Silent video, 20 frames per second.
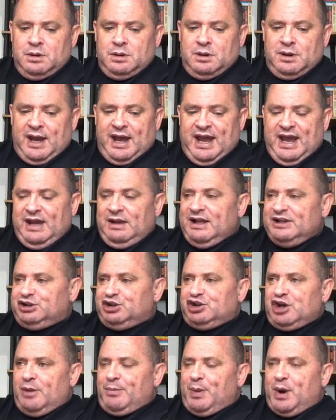Hey, let's
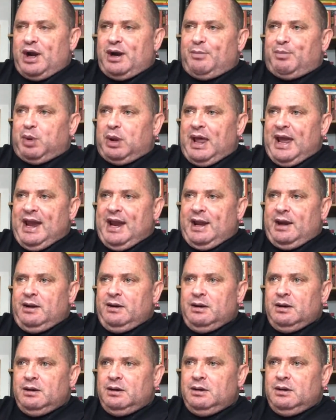jump on a
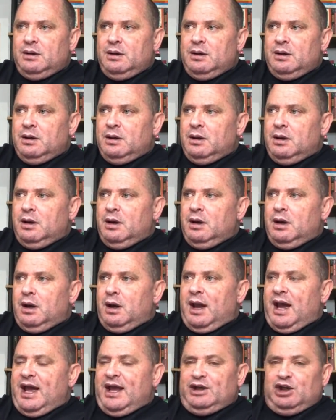plane
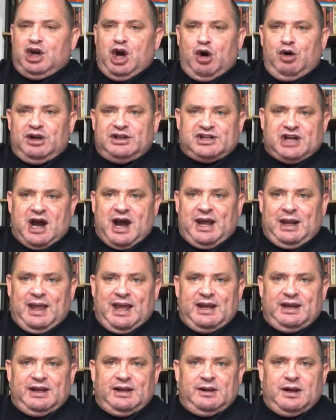and go to
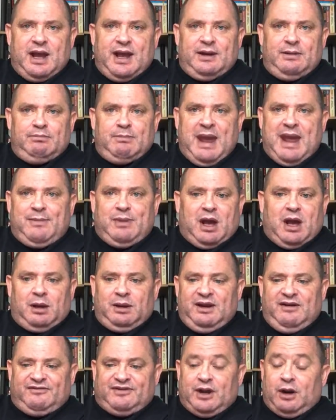Thailand, and maybe I'll
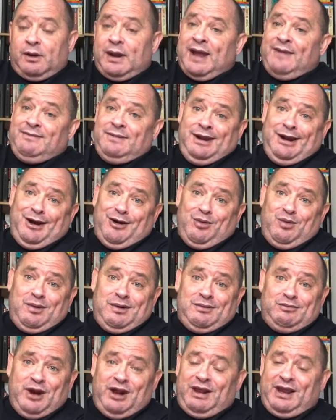live there. And,
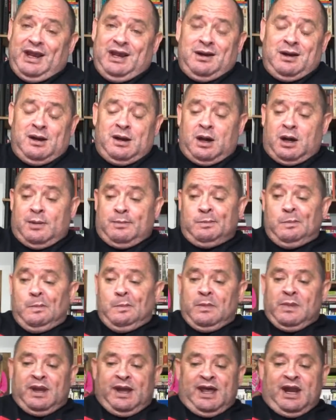really,
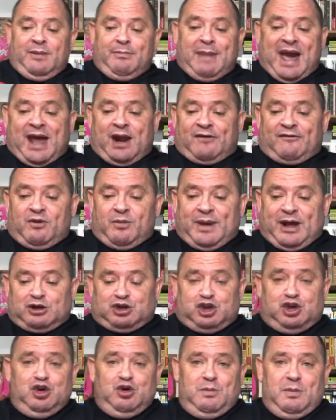in a matter of
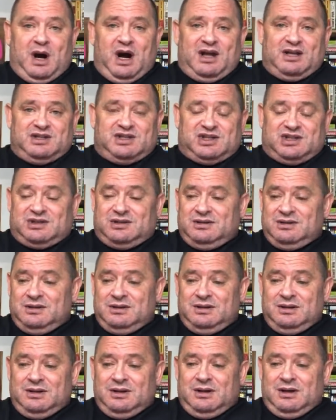about 2 months,
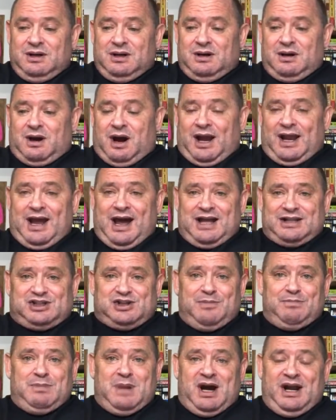I got
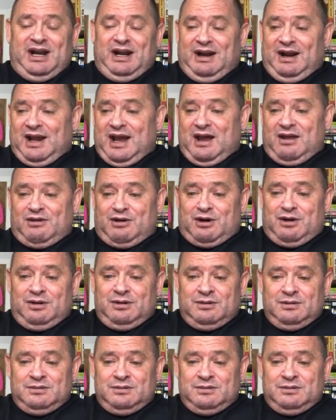some money together.